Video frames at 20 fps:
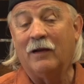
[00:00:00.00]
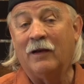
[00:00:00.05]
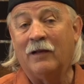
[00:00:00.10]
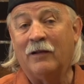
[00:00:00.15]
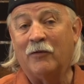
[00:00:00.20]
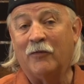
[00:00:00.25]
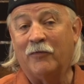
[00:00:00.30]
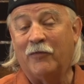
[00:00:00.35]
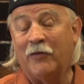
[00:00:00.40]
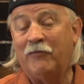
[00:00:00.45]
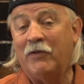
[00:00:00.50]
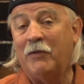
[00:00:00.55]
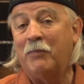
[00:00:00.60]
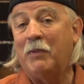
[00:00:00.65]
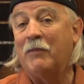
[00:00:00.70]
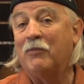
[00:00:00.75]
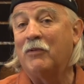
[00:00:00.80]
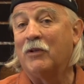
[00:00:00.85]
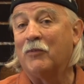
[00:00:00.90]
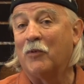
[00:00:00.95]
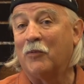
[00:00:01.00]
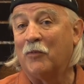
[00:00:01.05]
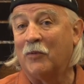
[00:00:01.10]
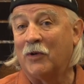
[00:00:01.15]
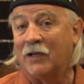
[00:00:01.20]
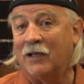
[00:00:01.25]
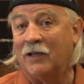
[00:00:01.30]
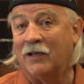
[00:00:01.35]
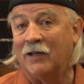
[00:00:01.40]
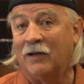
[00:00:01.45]
There were 50 people that were
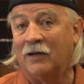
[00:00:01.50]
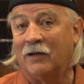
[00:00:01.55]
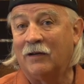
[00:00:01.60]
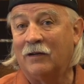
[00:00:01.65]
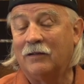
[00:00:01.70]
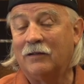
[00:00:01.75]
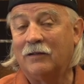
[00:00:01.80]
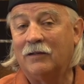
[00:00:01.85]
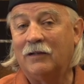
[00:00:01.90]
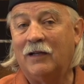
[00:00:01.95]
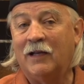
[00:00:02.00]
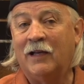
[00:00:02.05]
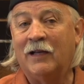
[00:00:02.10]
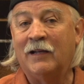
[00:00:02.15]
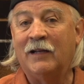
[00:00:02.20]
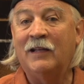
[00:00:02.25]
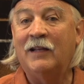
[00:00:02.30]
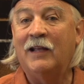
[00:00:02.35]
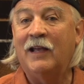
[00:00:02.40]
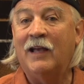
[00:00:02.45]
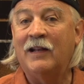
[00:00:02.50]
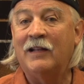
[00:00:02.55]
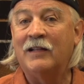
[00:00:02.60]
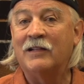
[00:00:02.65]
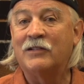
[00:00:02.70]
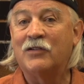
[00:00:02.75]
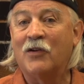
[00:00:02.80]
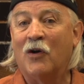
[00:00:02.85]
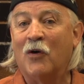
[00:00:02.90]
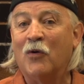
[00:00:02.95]
working here, and it had
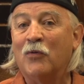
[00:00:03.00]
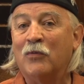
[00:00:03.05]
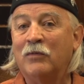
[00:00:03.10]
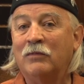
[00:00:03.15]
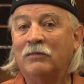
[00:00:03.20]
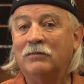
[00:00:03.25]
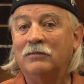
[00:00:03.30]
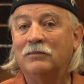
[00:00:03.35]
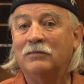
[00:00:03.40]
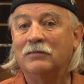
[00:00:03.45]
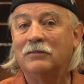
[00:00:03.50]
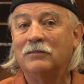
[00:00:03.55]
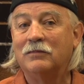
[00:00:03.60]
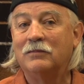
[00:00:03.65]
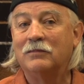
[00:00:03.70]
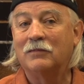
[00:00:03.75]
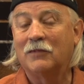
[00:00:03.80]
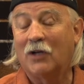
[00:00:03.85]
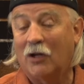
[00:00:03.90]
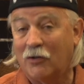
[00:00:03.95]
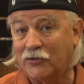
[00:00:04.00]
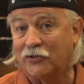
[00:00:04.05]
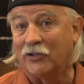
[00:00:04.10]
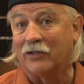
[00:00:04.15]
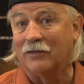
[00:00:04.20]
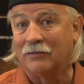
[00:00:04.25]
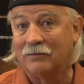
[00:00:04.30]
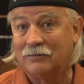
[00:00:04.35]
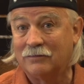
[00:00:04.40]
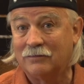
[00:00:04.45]
its own
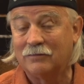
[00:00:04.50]
culture.